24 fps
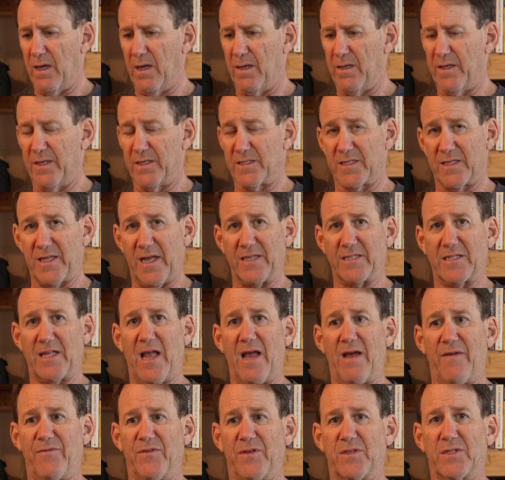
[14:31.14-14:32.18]
it's nice to
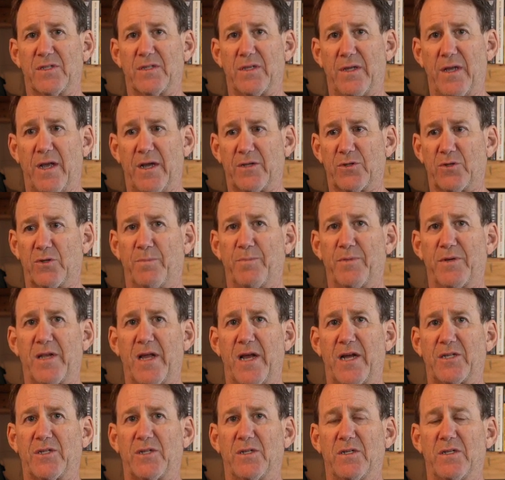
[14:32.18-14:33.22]
have this extra
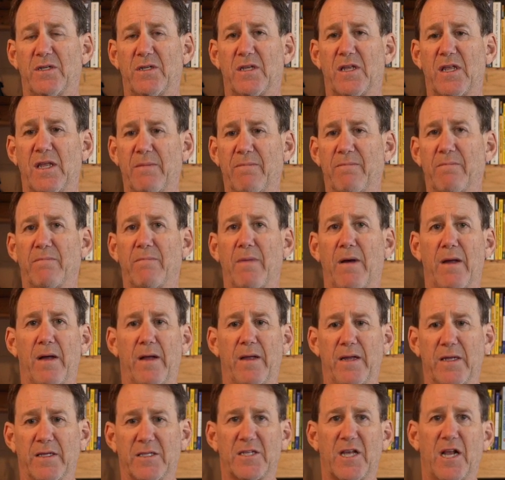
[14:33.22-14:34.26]
protection to keep my
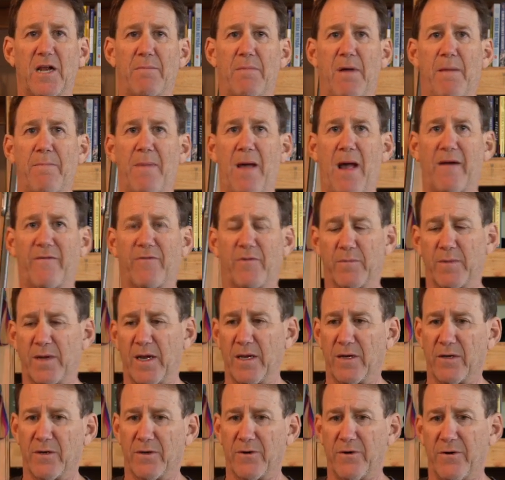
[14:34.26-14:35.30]
inside of my bag from
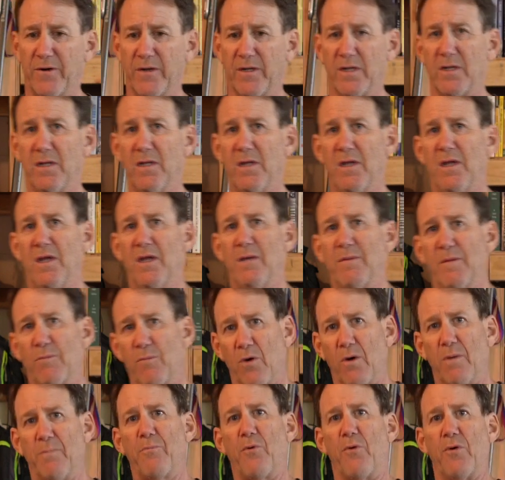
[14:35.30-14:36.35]
getting dirty. But
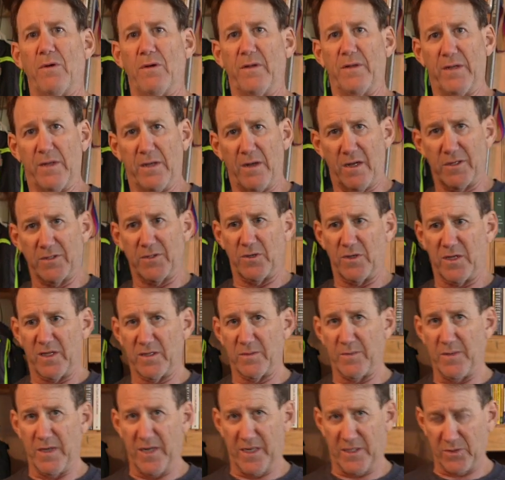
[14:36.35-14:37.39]
more importantly, it also
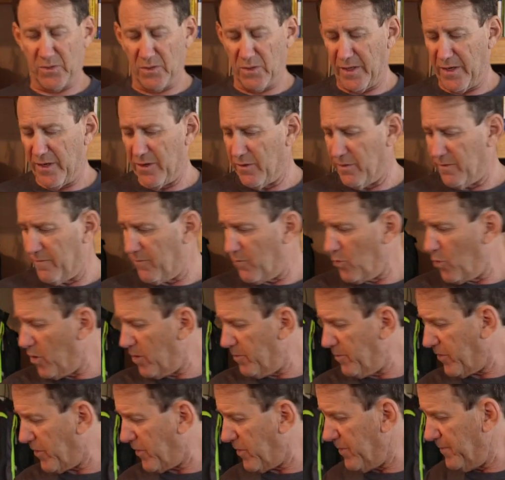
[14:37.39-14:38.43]
gives me an extra layer of
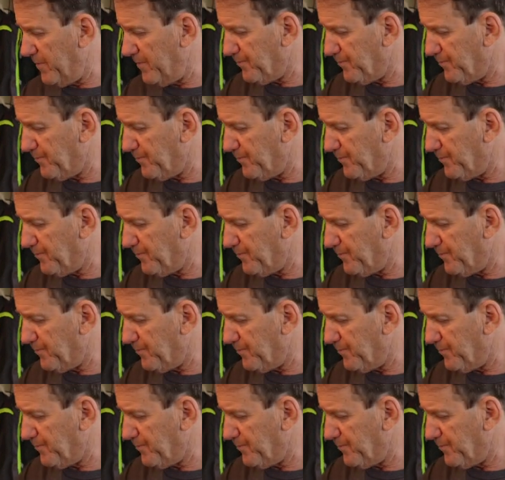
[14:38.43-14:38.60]
warmth.